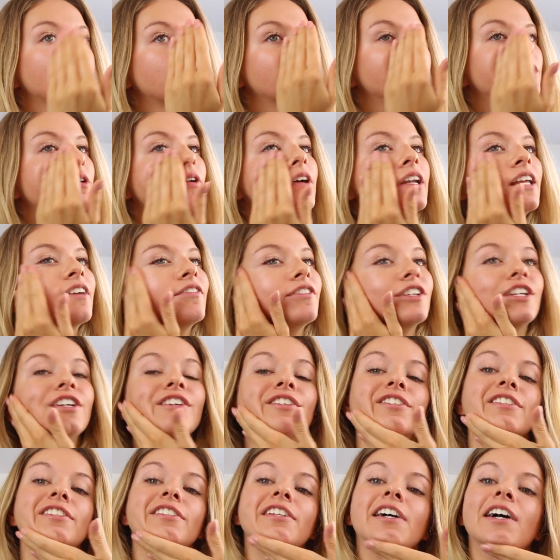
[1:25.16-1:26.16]
And you only have to
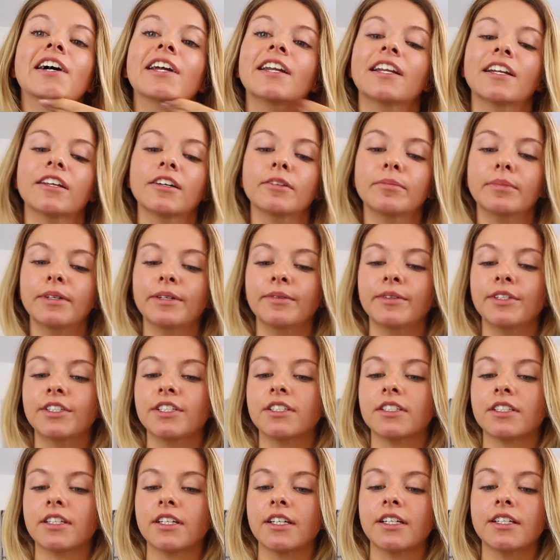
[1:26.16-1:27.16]
use a tiny little bit,
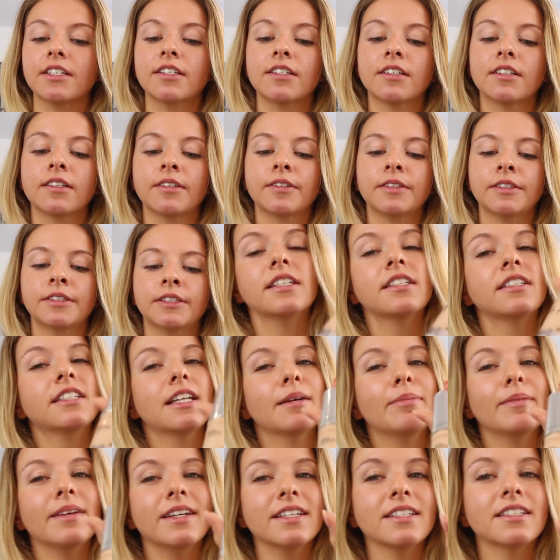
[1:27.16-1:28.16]
which is good. This
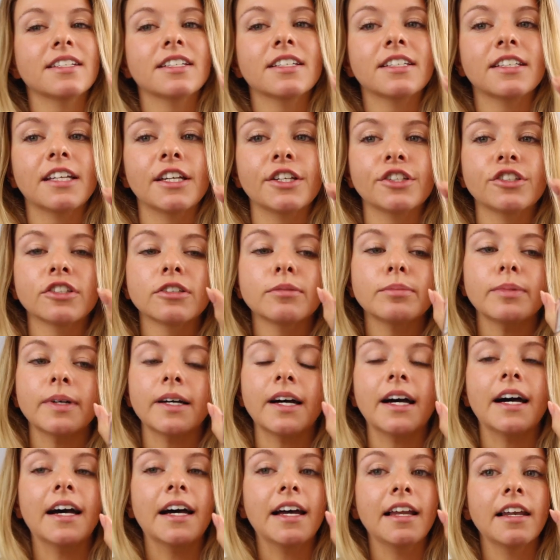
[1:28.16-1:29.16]
step isn't essential,
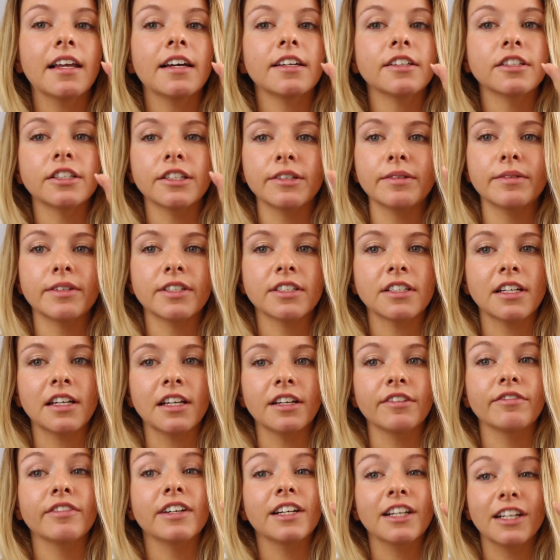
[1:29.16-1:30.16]
but I like to do it because I
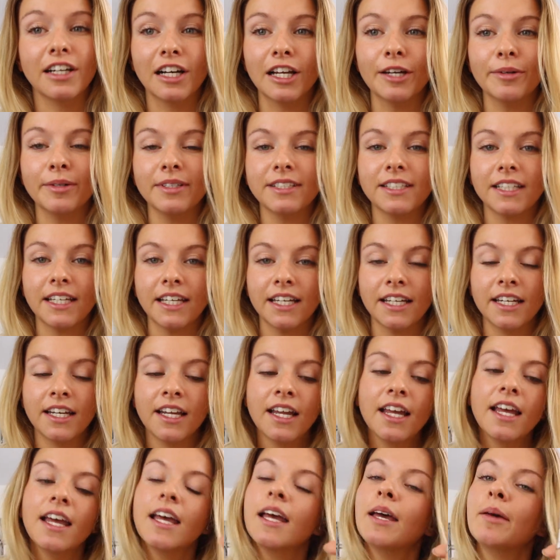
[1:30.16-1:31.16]
like really glowy skin.
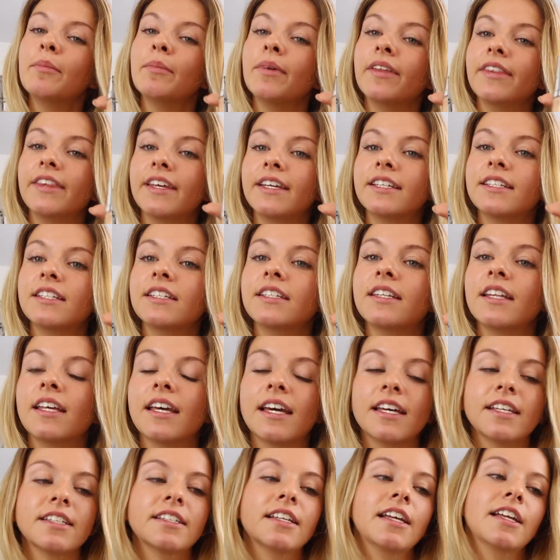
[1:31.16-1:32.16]
This is
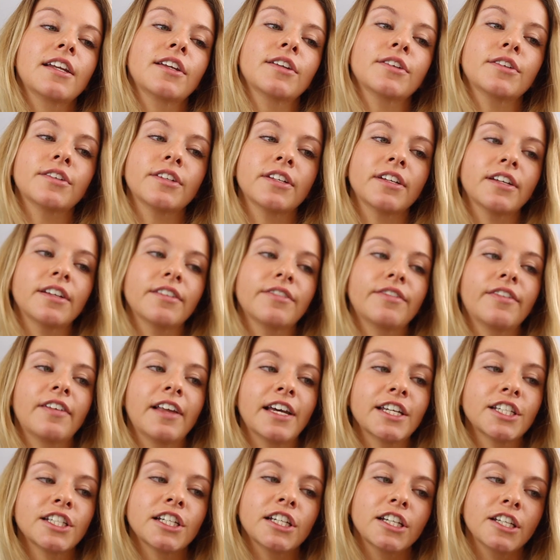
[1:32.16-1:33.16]
the Estee Lauder
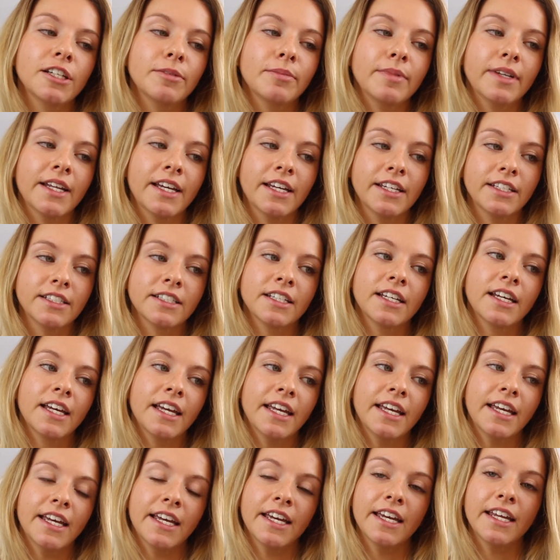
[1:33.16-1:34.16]
Flash Illuminator
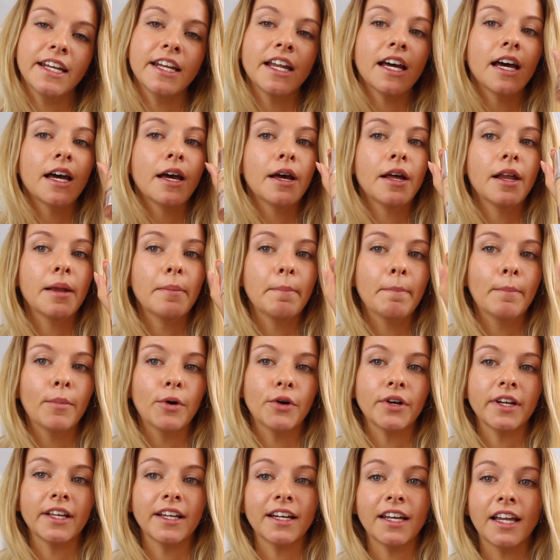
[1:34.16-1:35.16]
in
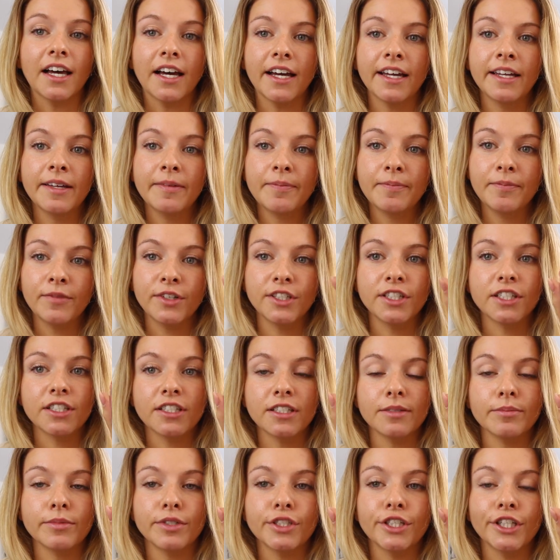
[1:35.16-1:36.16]
Morning Light, which is
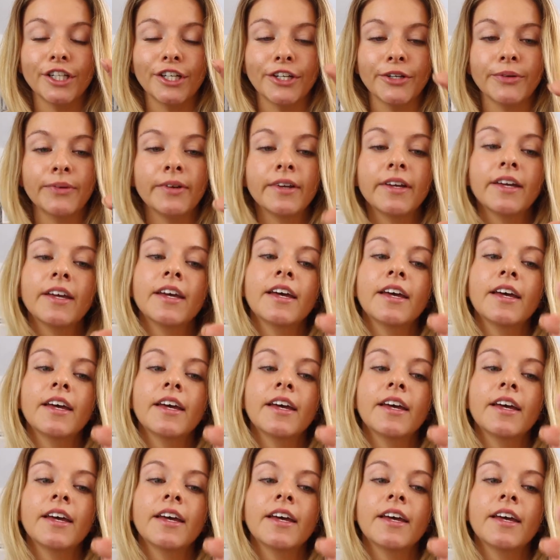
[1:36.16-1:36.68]
number 2.